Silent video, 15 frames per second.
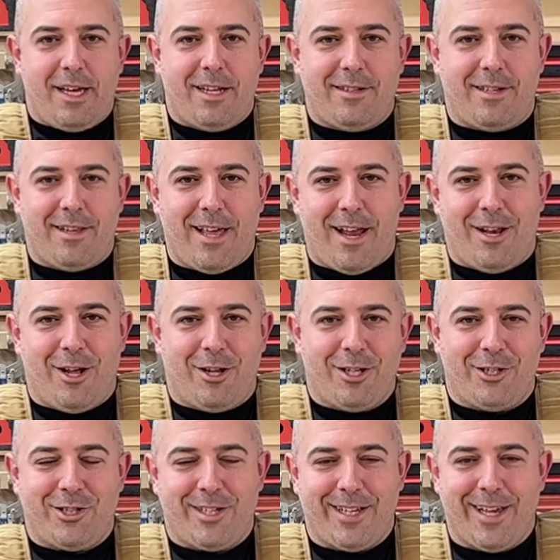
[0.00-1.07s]
into that
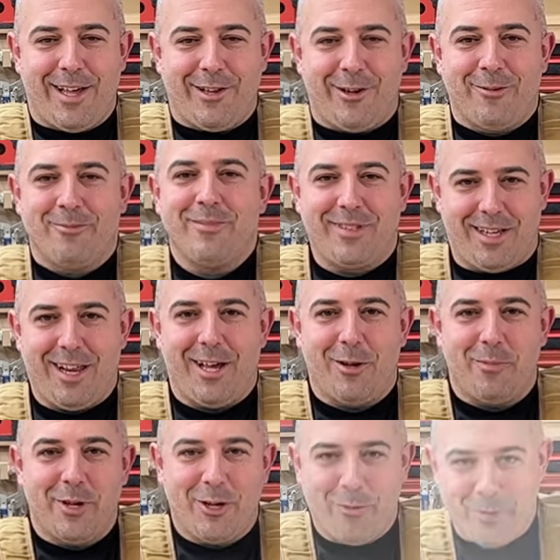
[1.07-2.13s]
knowledge together today on Bittner